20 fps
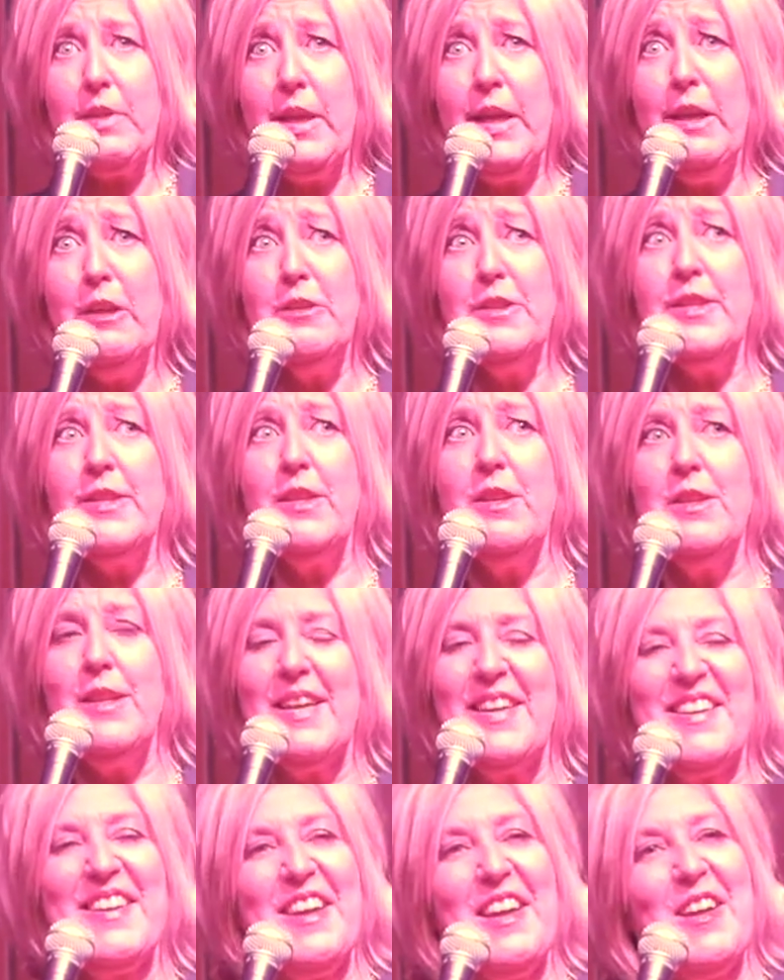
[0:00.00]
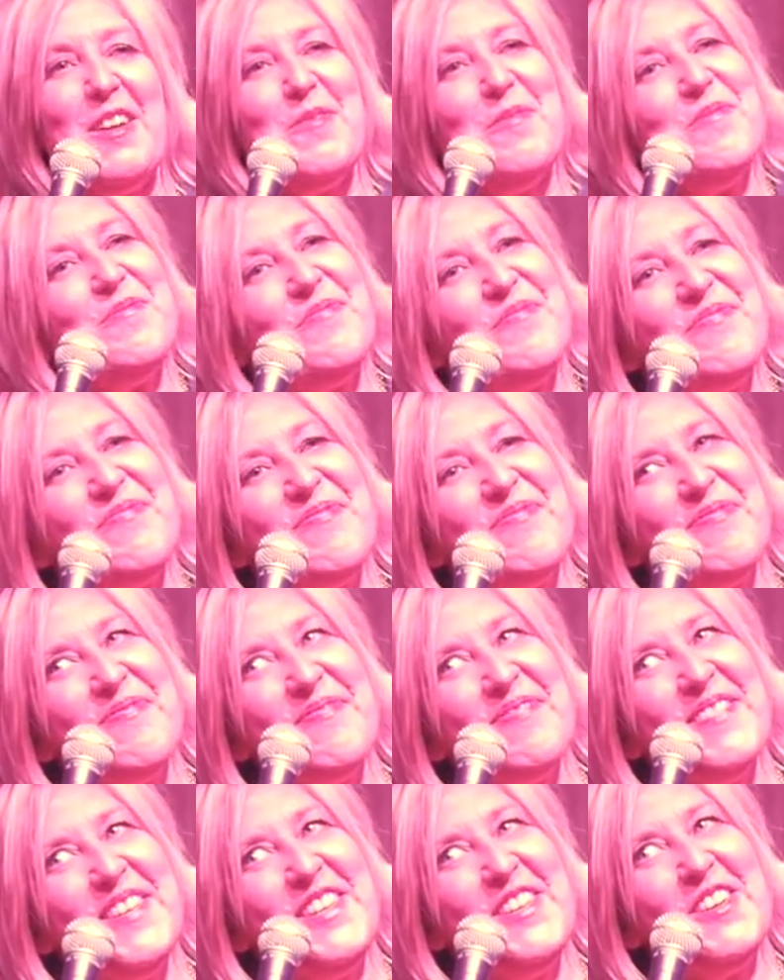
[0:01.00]
He'll still like, um,
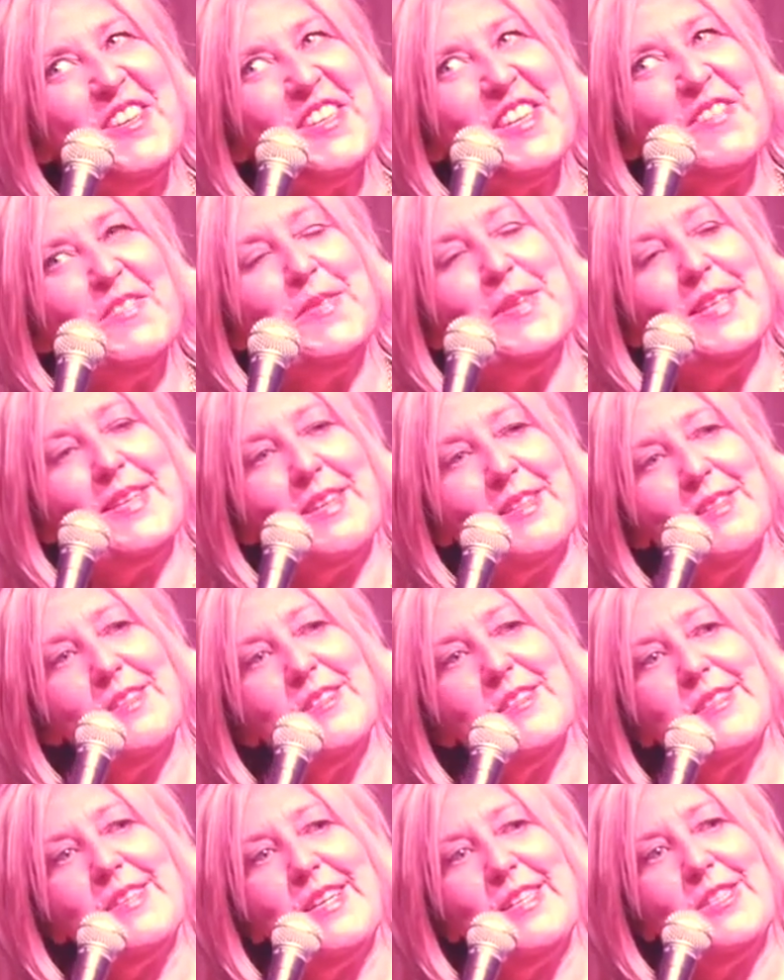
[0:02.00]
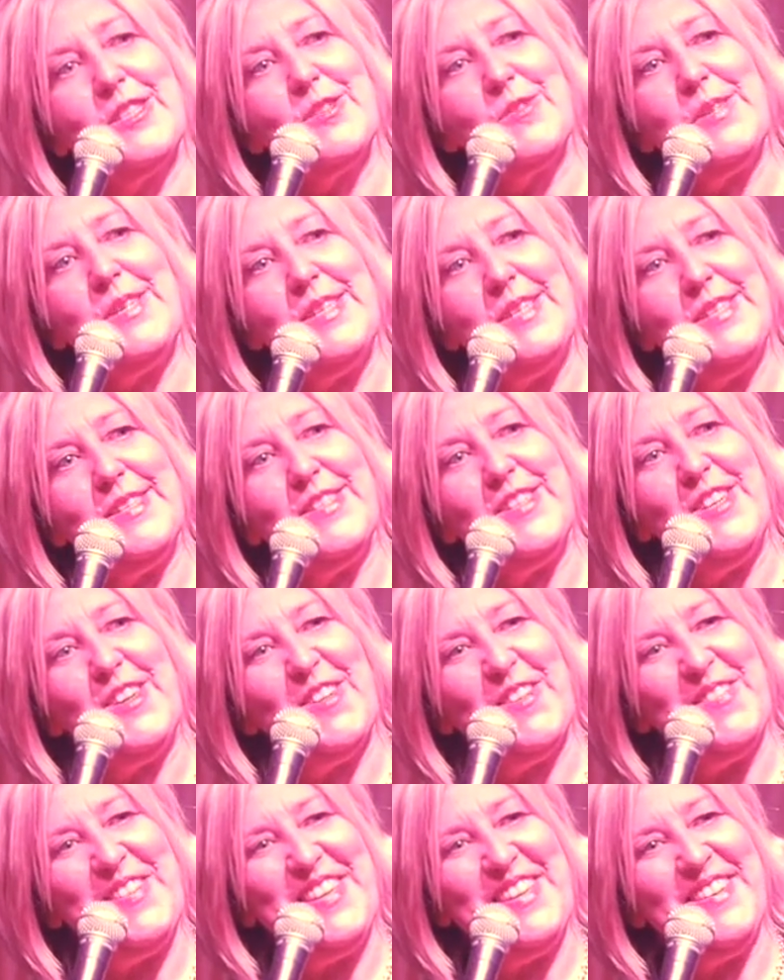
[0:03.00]
he'll give me like a little side squeeze, you
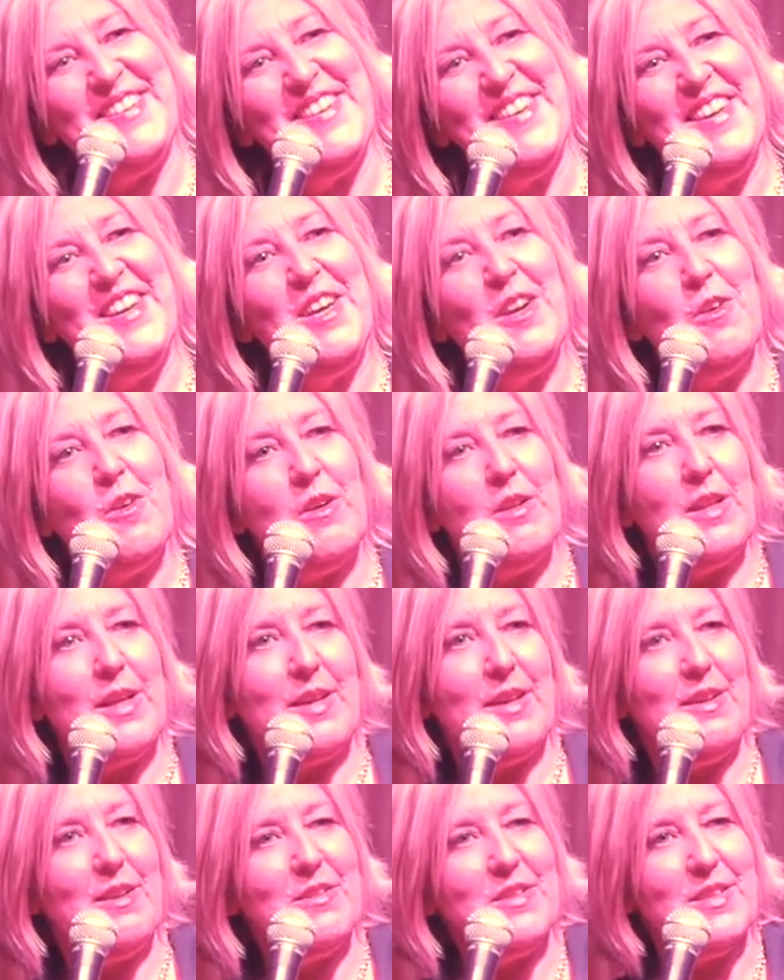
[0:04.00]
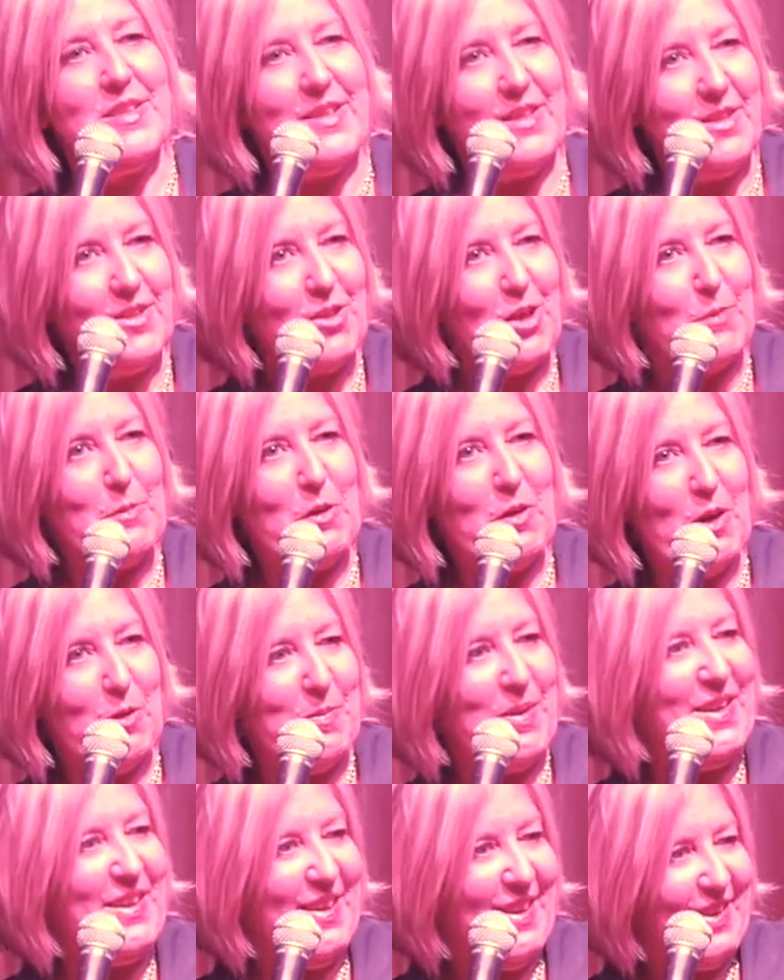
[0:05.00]
know what I mean? Or like he'll sling his arm
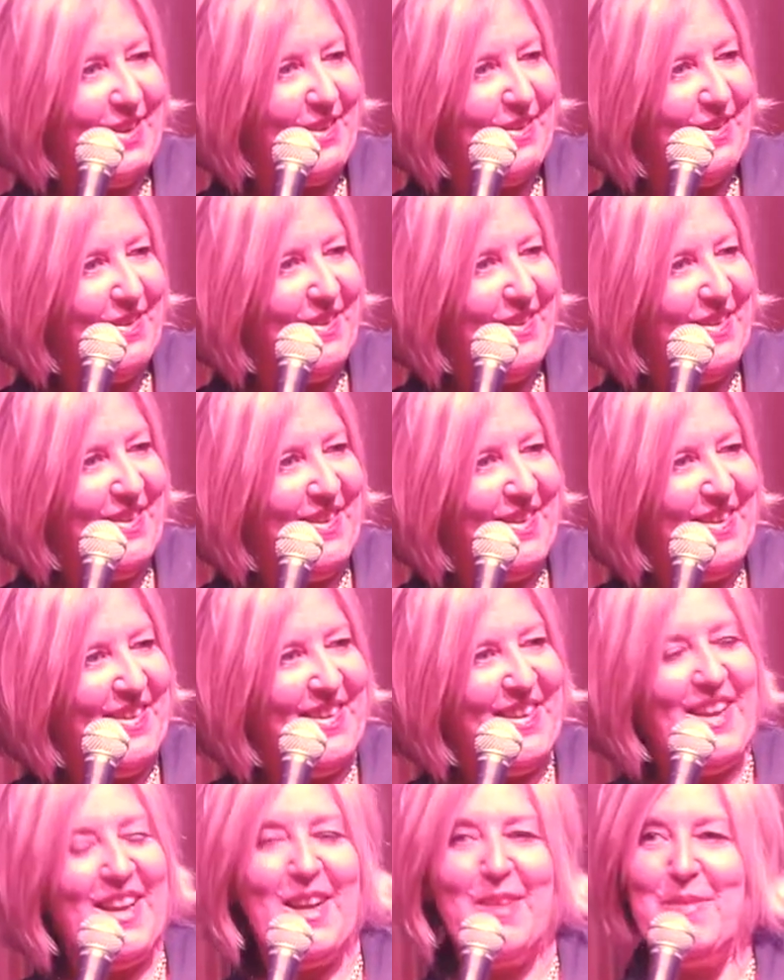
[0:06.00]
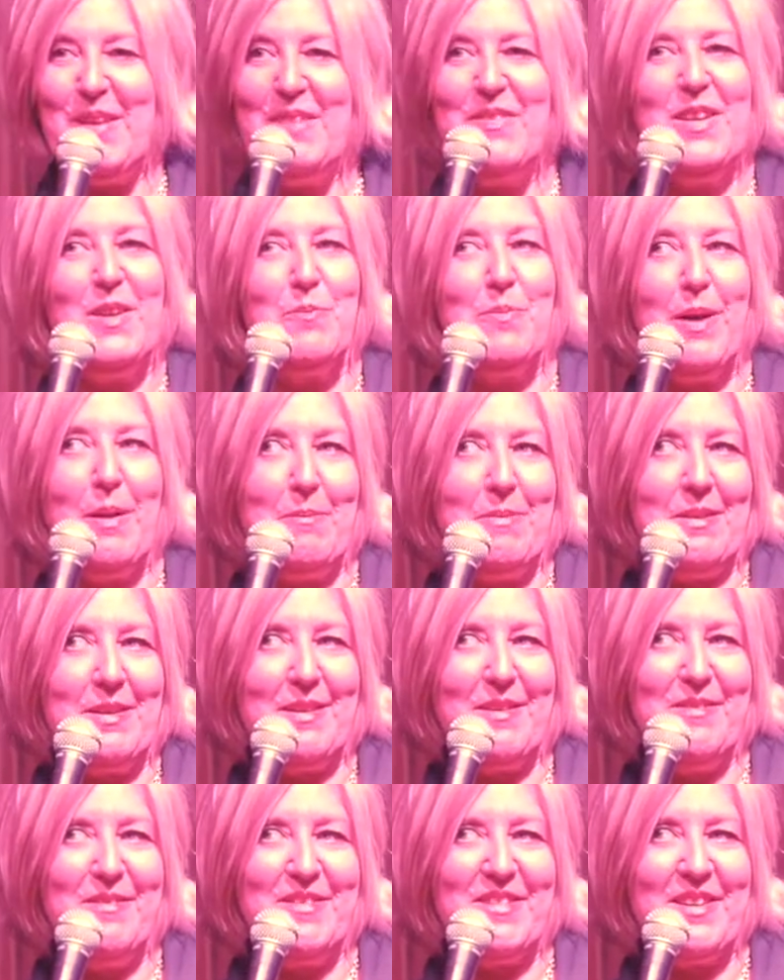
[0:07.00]
around my neck. Um, even in
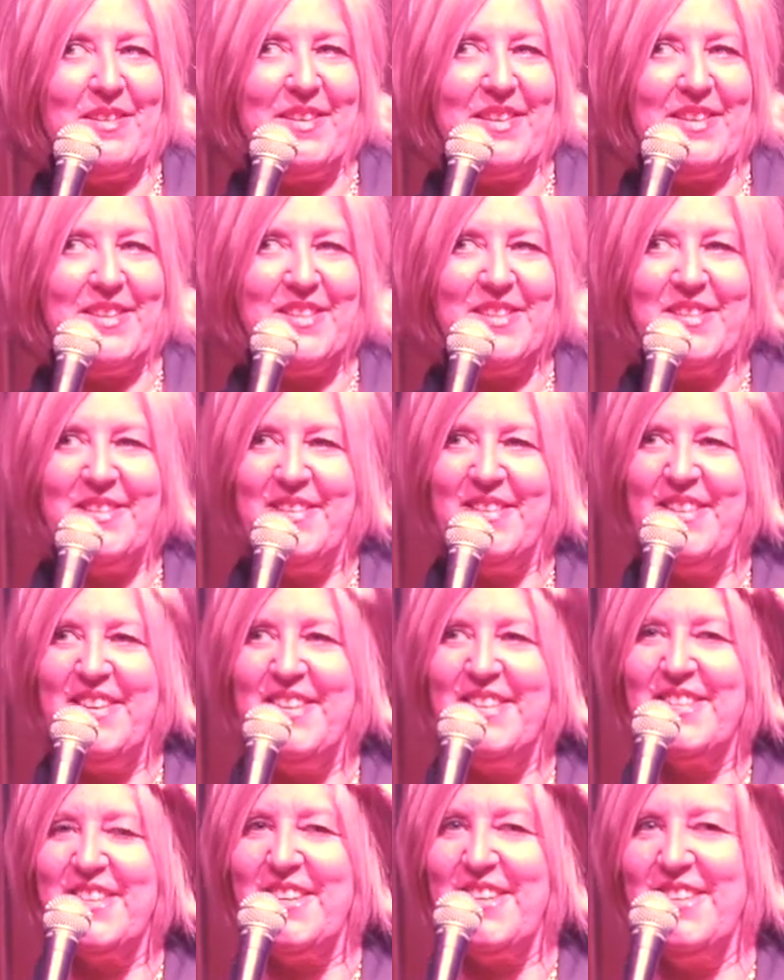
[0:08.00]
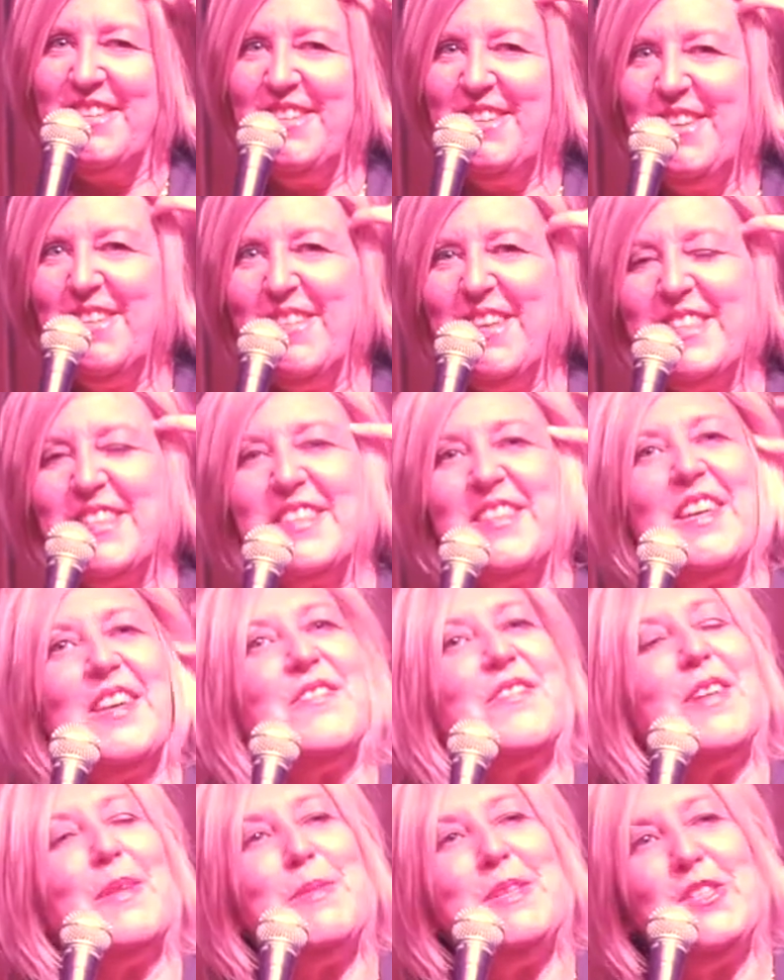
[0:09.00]
public, which I think is, is good. You know, that's
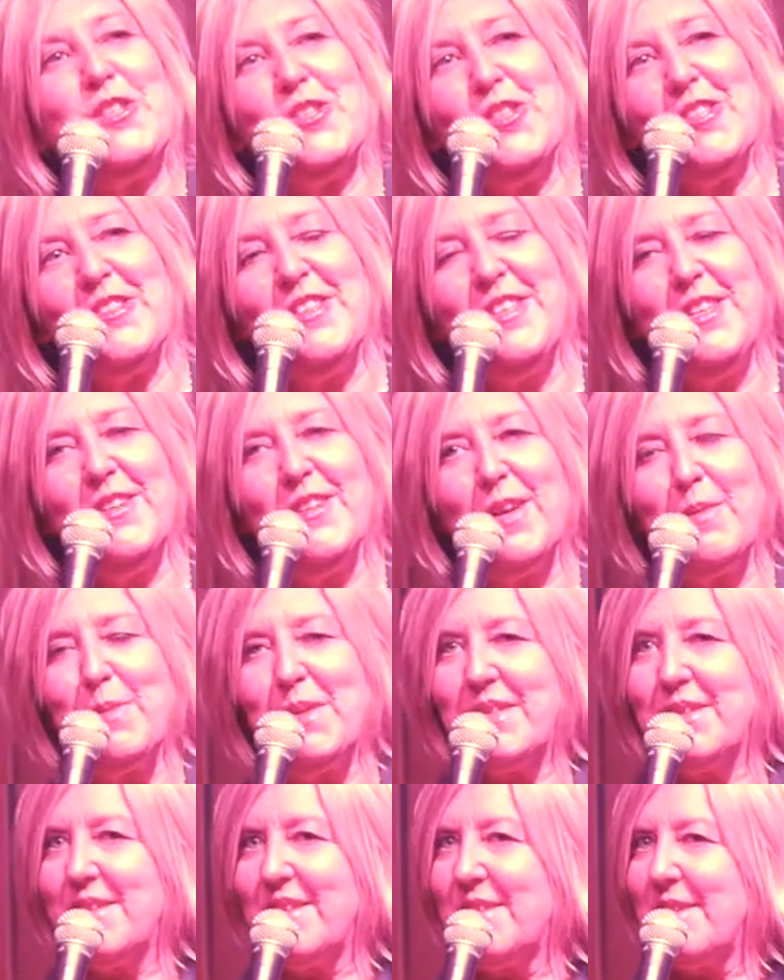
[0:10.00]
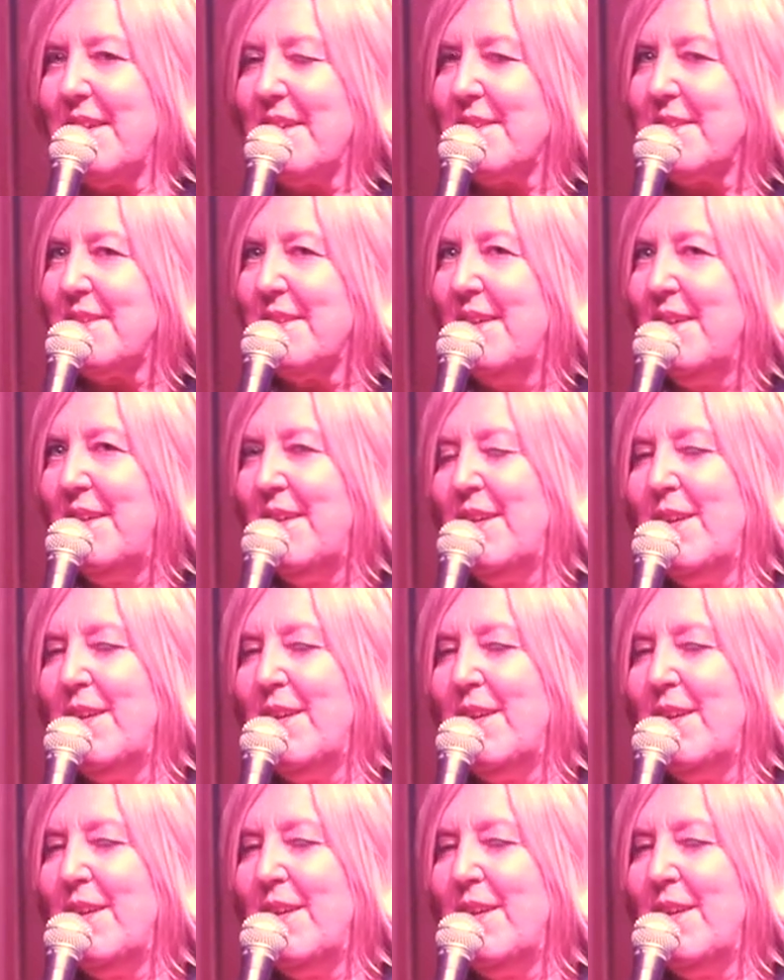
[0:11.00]
enough. I mean, sure, you know, I miss the sex.